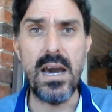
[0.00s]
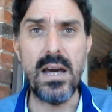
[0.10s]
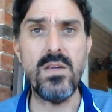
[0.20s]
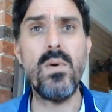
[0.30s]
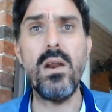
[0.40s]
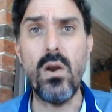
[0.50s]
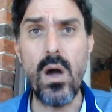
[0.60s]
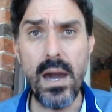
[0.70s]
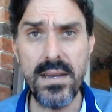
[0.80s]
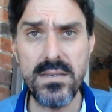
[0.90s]
their own
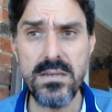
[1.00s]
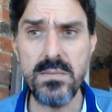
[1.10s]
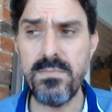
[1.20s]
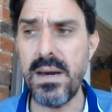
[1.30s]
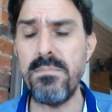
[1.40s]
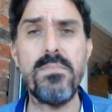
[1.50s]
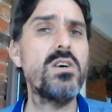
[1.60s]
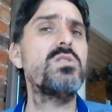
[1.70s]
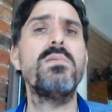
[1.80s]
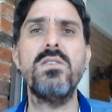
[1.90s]
lighters, but
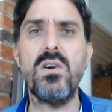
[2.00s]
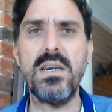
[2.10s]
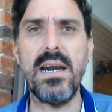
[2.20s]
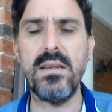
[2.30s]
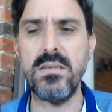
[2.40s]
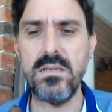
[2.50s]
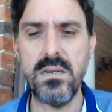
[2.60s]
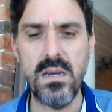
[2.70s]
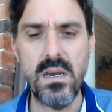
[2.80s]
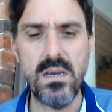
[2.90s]
possibly not cutters.
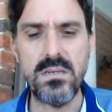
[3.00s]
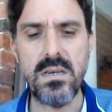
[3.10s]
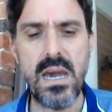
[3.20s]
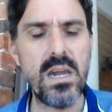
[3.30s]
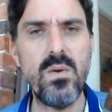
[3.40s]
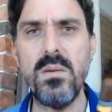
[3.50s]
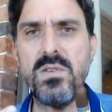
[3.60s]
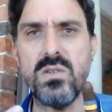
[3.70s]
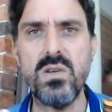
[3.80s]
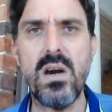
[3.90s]
So how can we
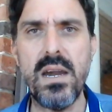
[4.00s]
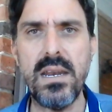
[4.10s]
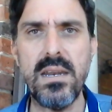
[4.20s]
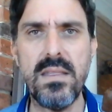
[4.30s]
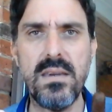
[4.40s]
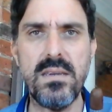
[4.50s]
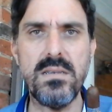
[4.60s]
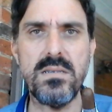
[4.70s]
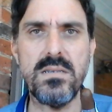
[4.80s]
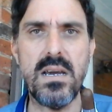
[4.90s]
design
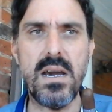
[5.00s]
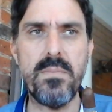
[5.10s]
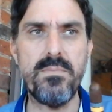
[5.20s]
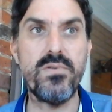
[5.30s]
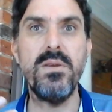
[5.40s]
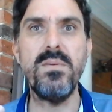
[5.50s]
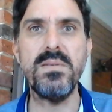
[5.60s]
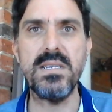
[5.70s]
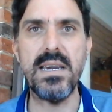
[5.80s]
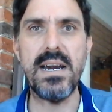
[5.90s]
these premium
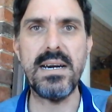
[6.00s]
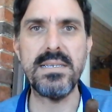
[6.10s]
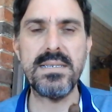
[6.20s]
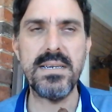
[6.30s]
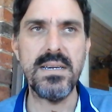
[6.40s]
cigars